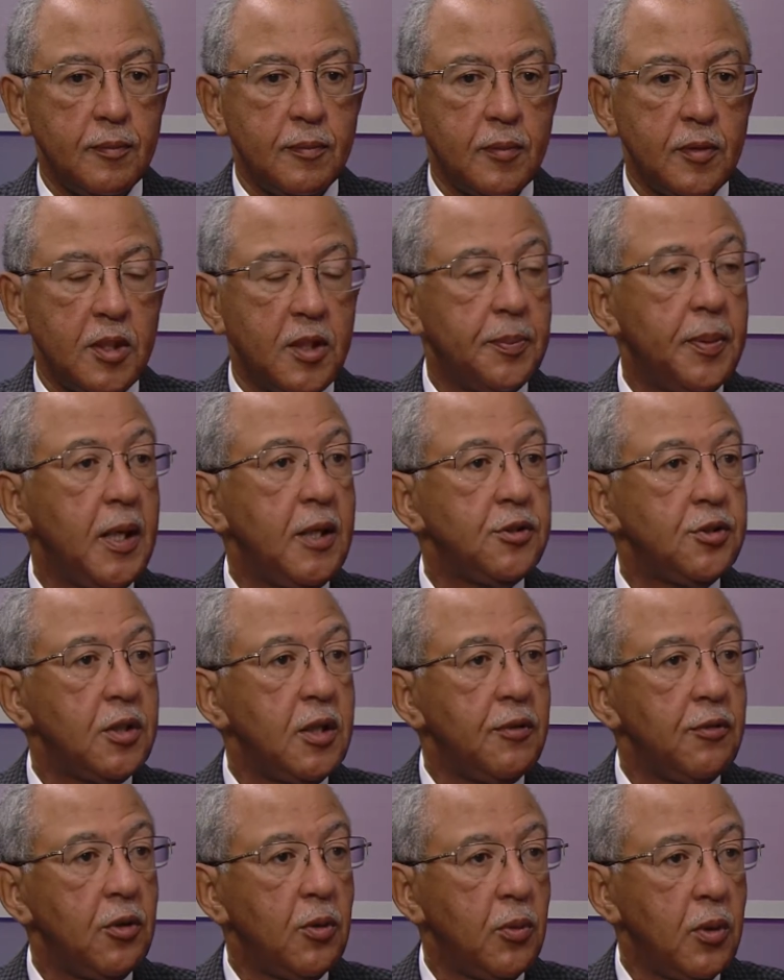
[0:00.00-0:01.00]
spongy,
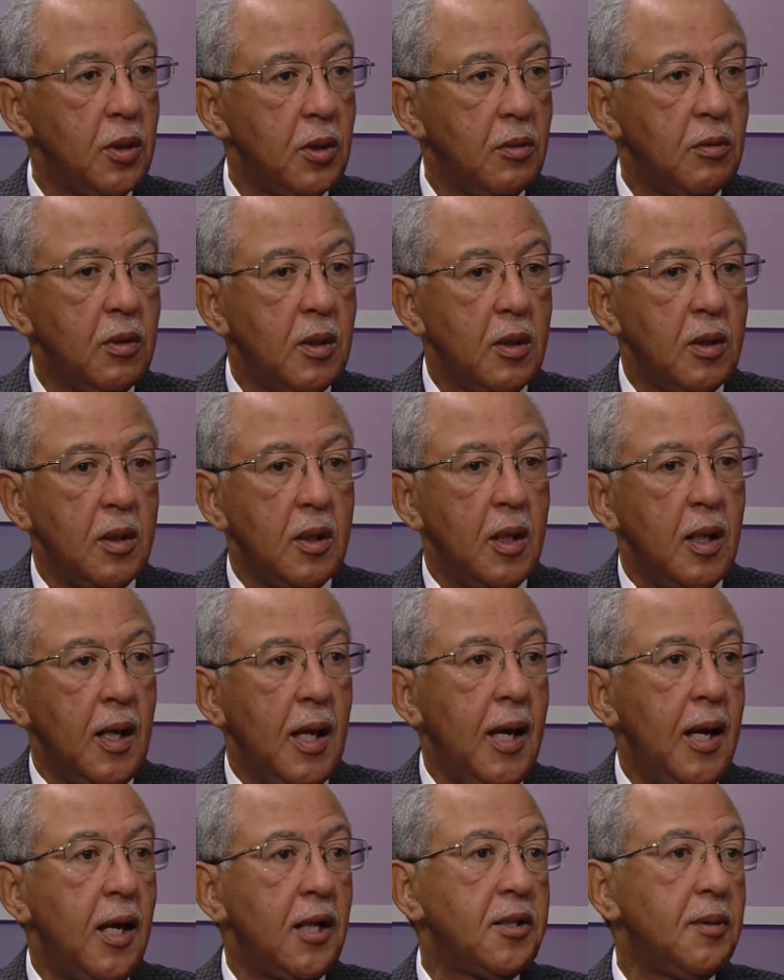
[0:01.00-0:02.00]
if you will,
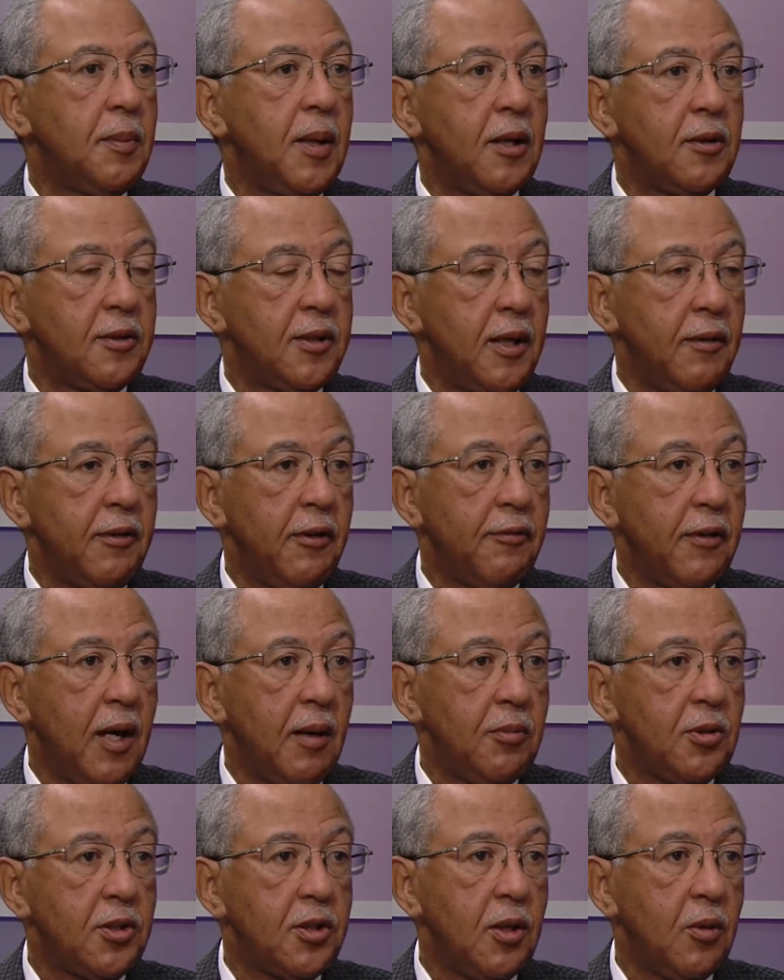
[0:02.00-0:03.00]
has about
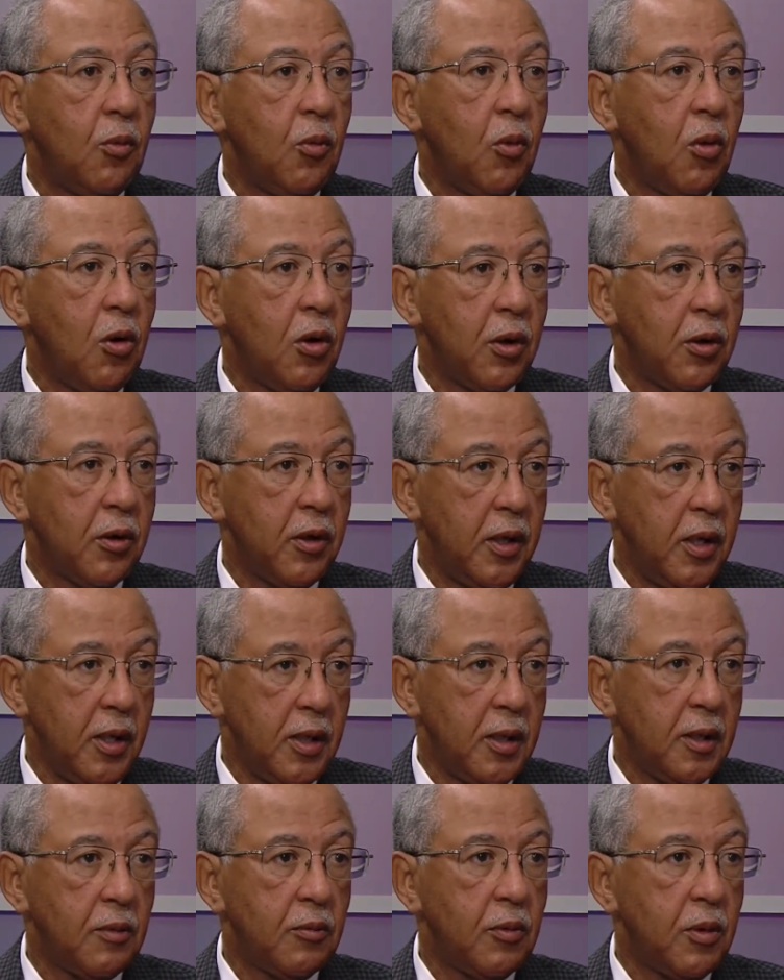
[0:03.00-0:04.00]
75% water in
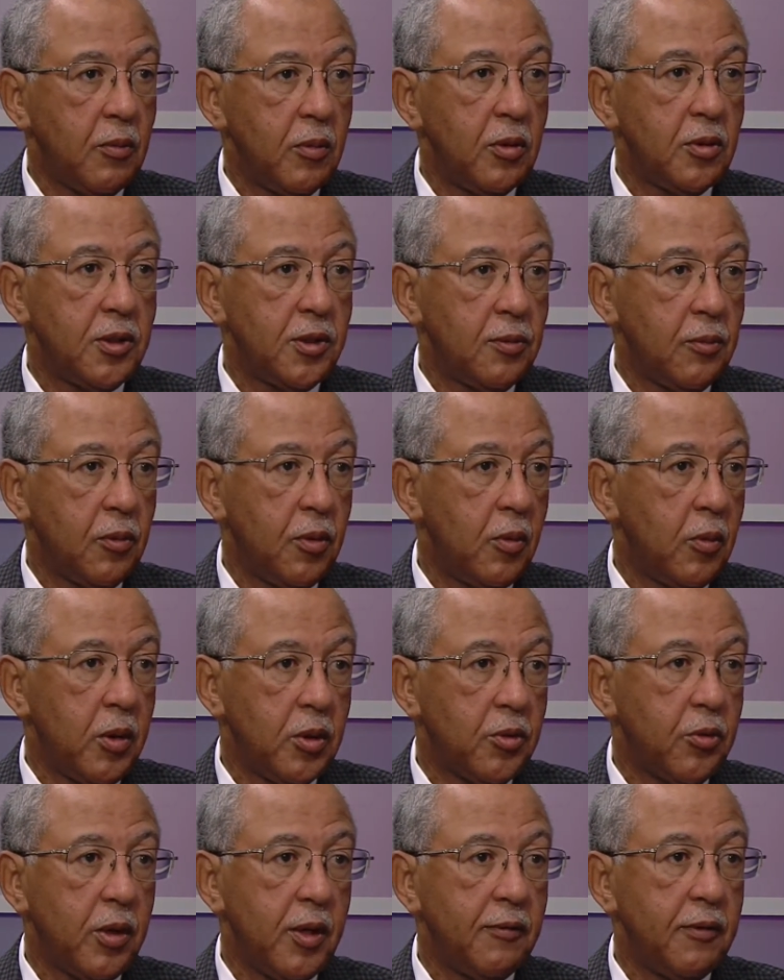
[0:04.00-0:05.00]
it when we're
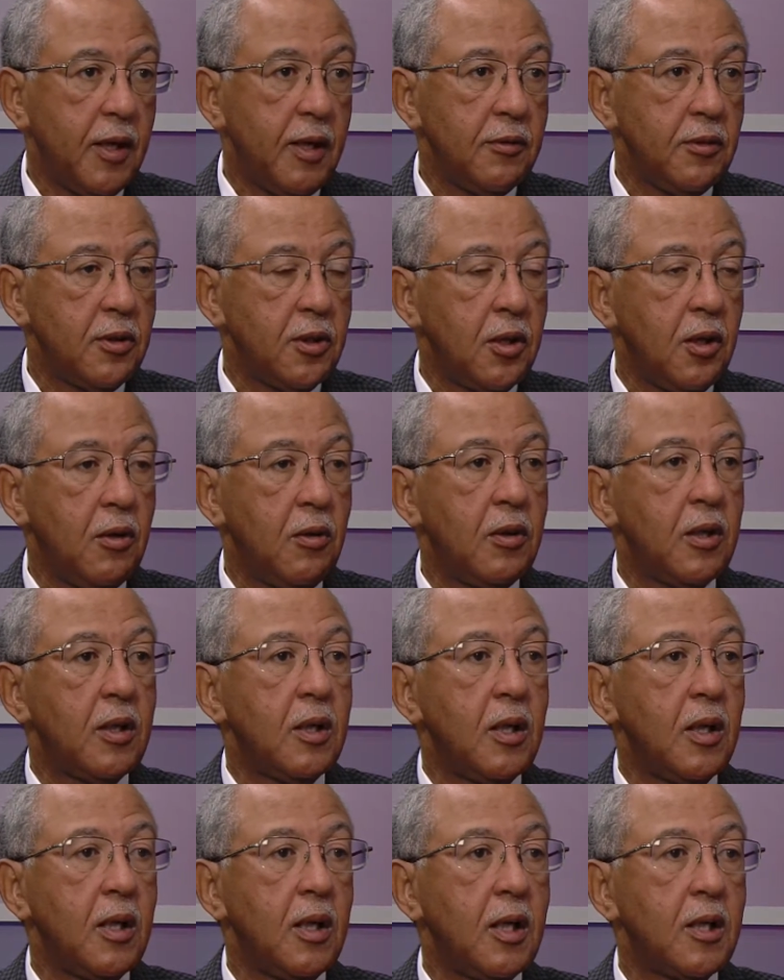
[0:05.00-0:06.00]
25 years old,
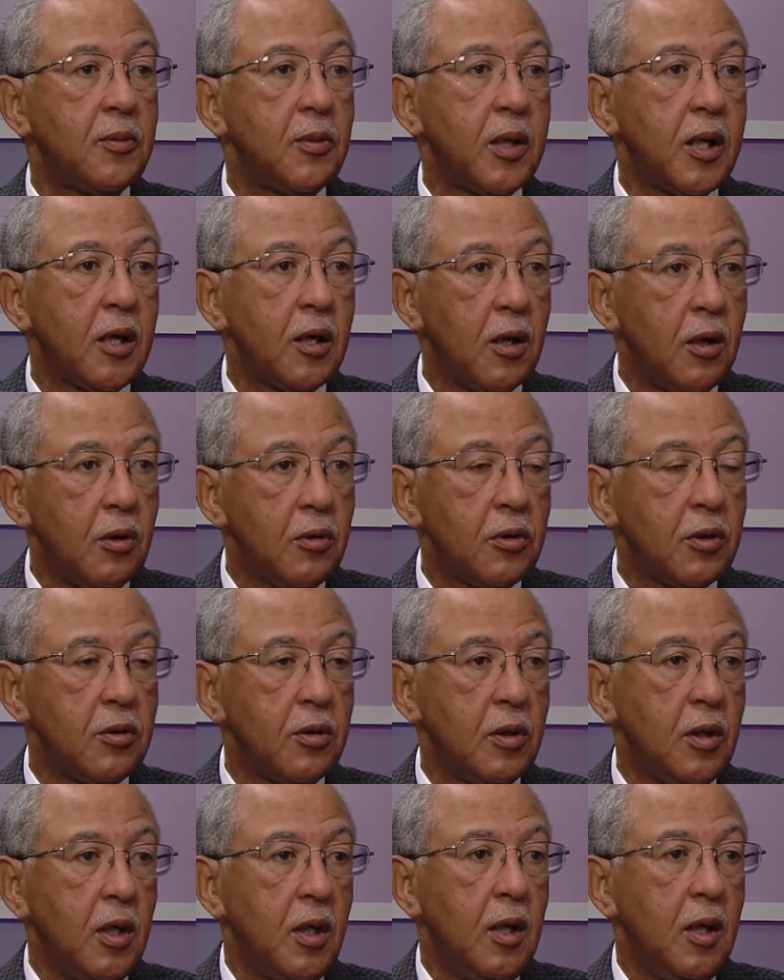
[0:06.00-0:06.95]
and as we get older,